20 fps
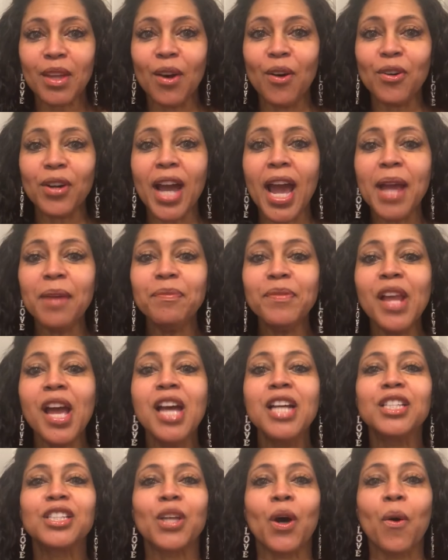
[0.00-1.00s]
Okay?
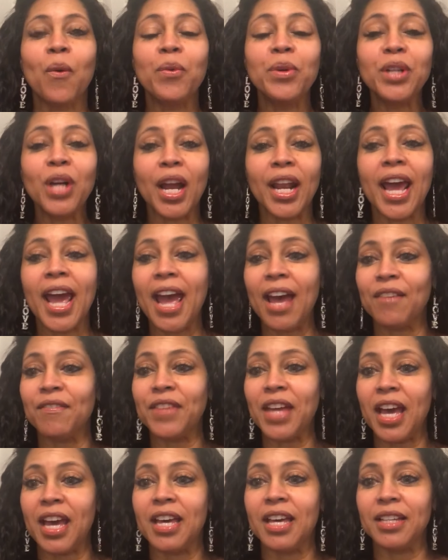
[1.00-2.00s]
So we're going to have
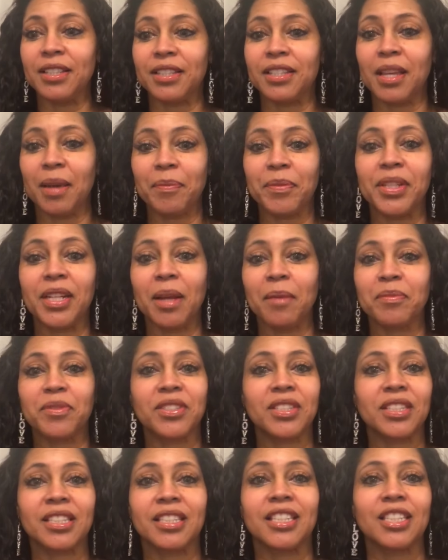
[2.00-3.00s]
that something I'm
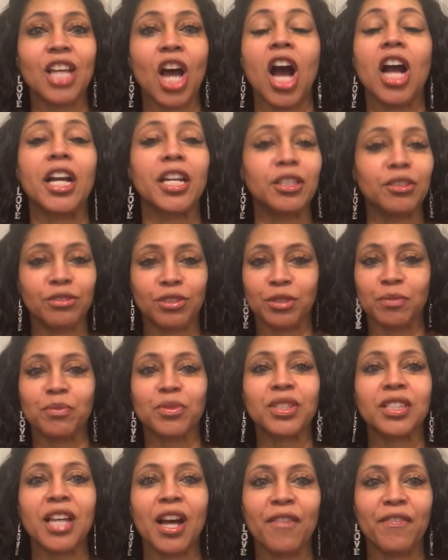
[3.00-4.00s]
talking some
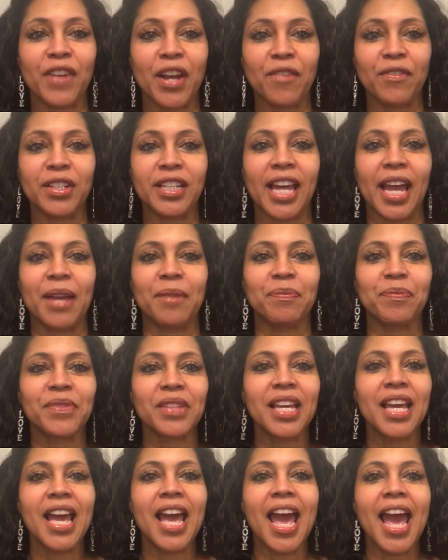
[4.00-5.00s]
stuff every day.
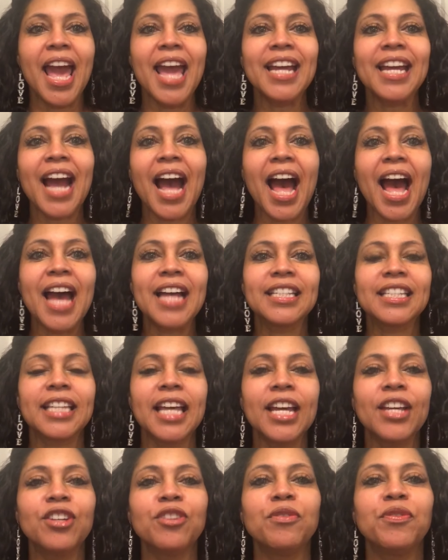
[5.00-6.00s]
Hey guys,
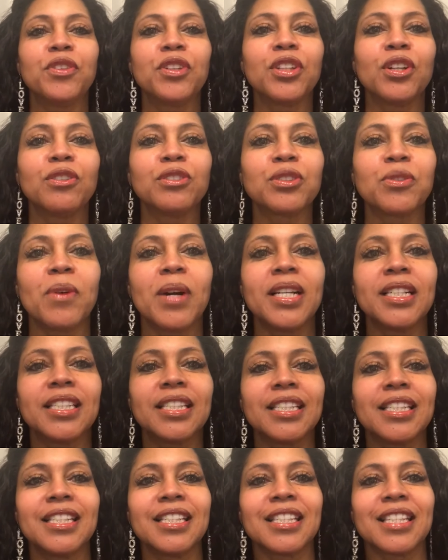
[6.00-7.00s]
thank you for those
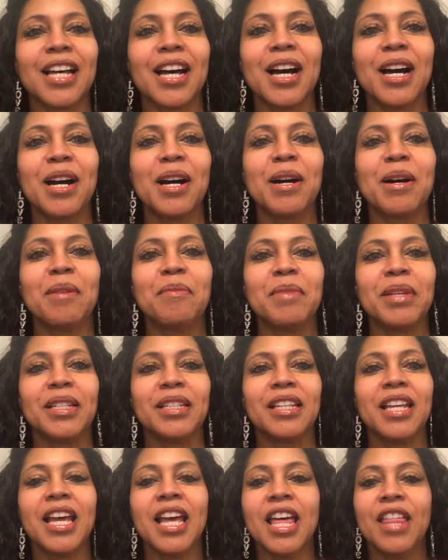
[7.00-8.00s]
questions. Um,
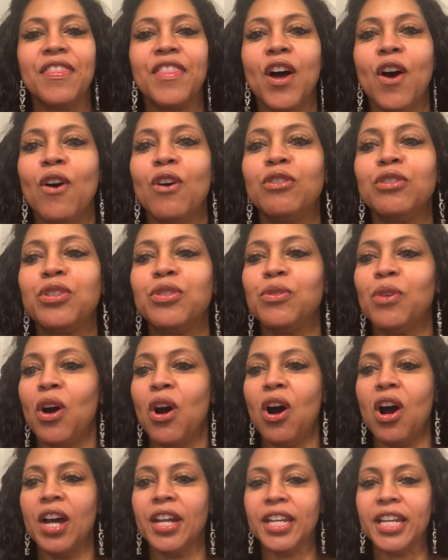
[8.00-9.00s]
and those who
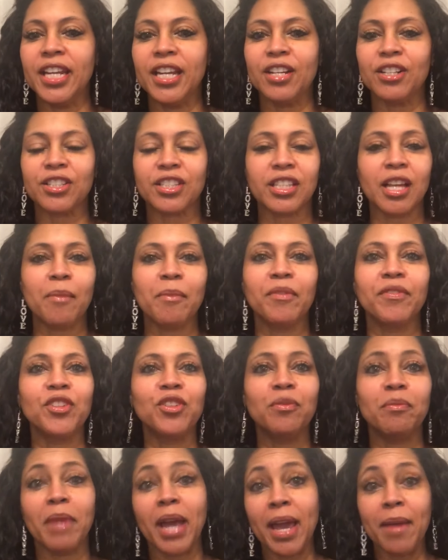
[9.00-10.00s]
are on here, some of
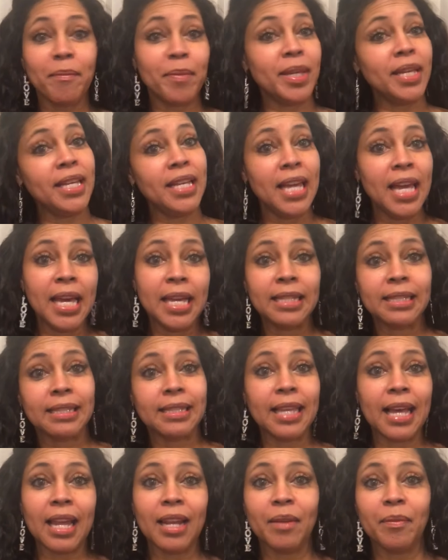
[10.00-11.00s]
you may be
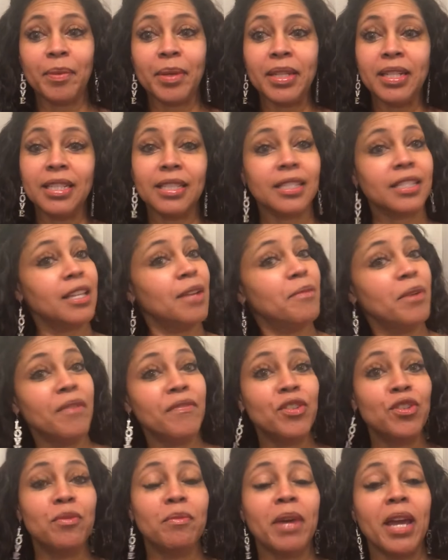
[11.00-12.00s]
celibate and some
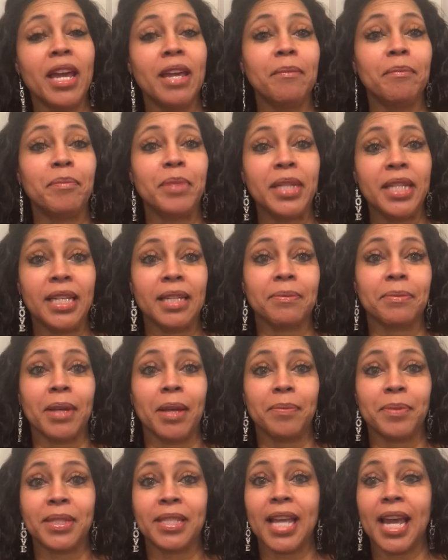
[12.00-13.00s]
of you may be
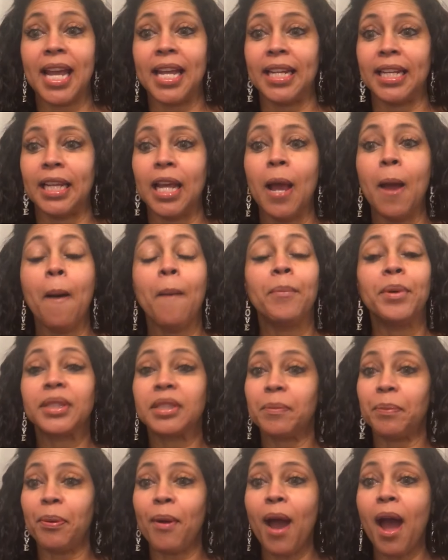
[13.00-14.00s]
abstaining.
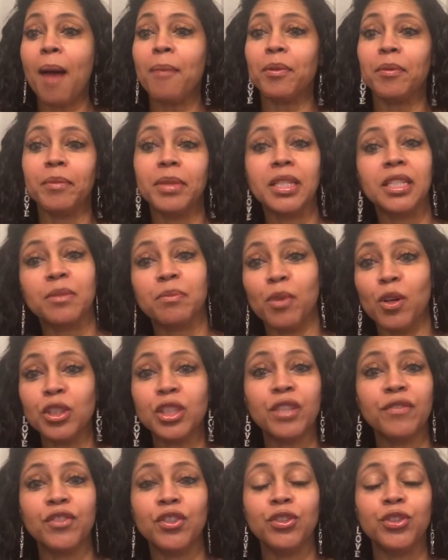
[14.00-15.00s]
But the problem is
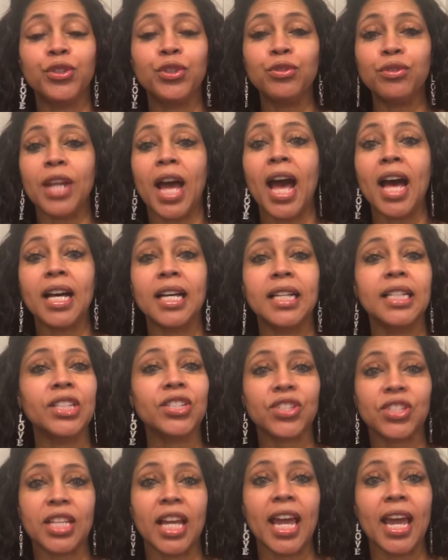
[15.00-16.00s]
most of you do not
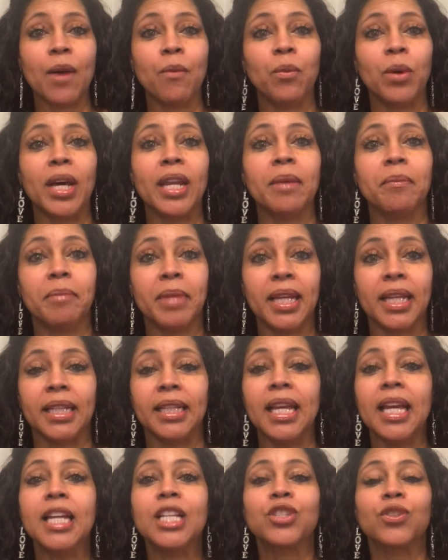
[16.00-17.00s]
understand what it
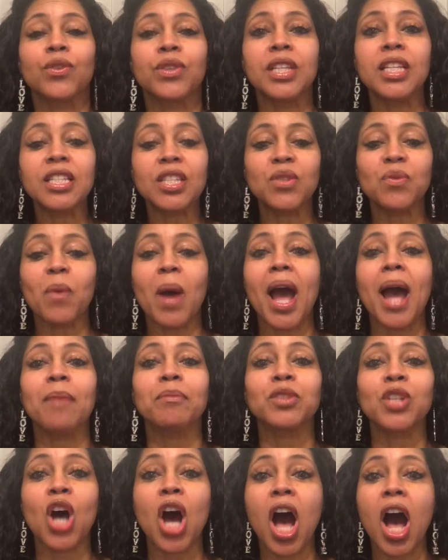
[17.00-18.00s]
means. So this is why
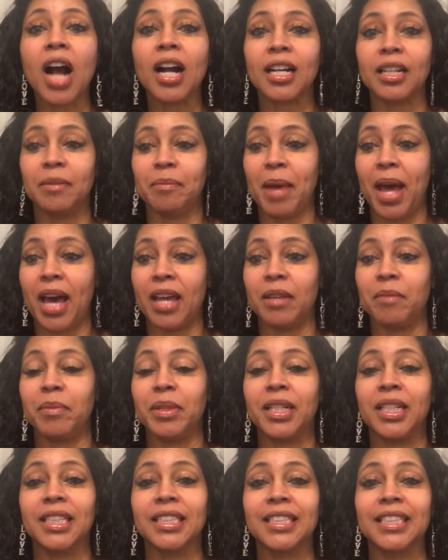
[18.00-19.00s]
I'm talking about it
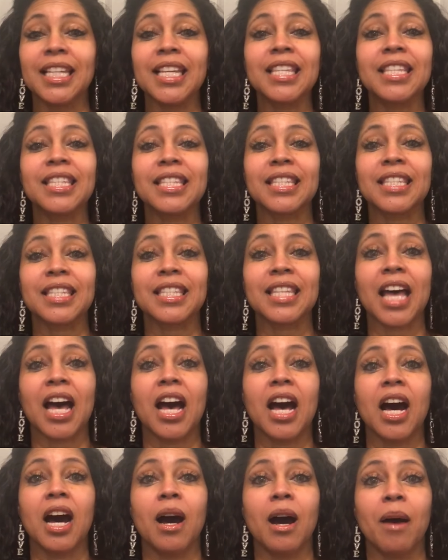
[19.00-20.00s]
because this is
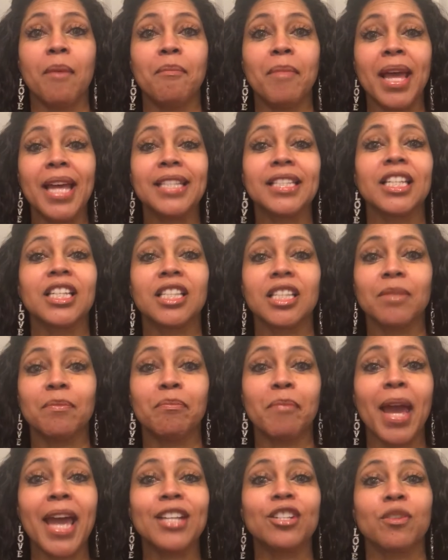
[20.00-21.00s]
uh, a major,
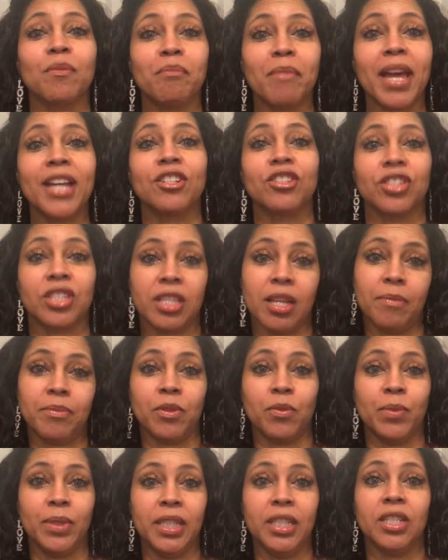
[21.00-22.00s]
major, major
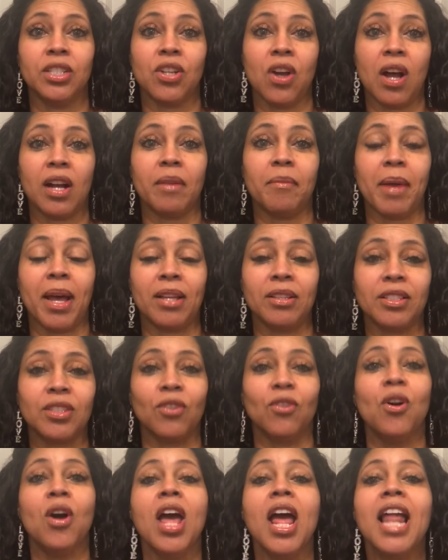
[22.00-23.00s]
subject we need to talk about.
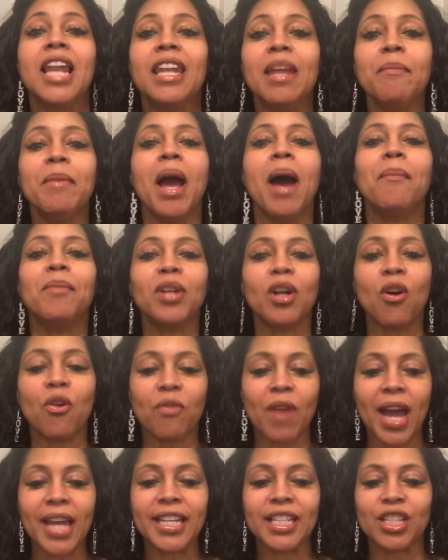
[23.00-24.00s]
So let me, I'm going to go
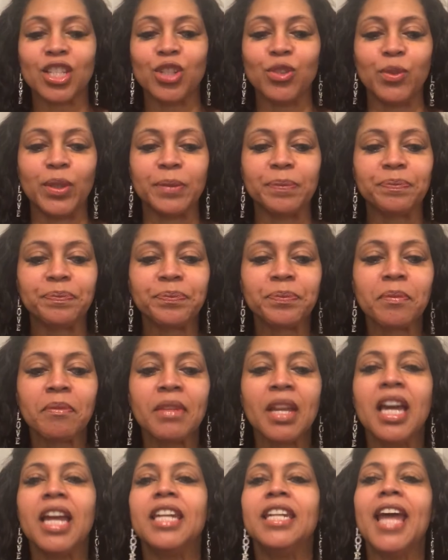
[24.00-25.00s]
right into it.
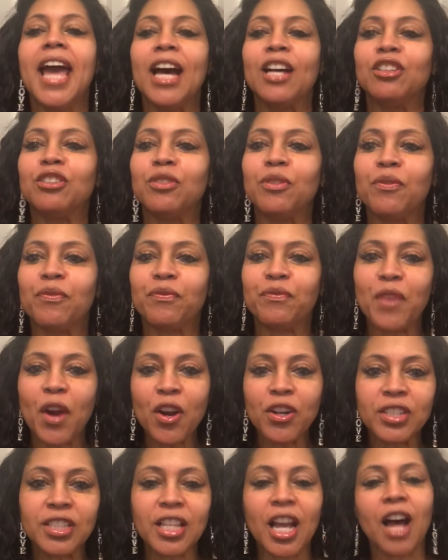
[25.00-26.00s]
Now,
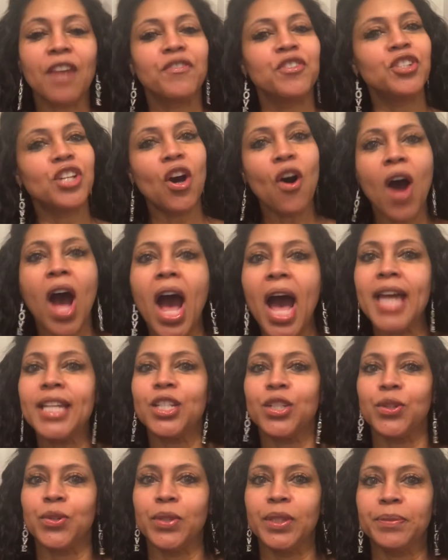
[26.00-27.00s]
first off, you know how I
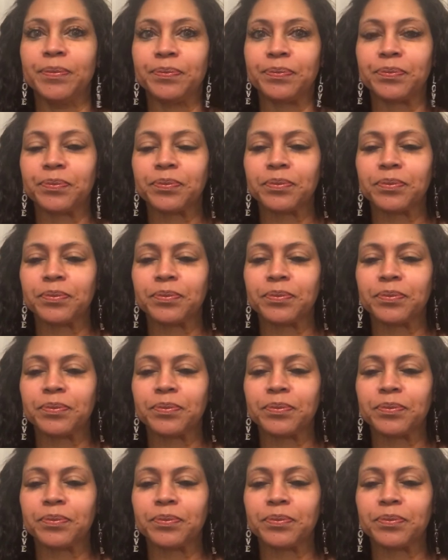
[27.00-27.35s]
do it.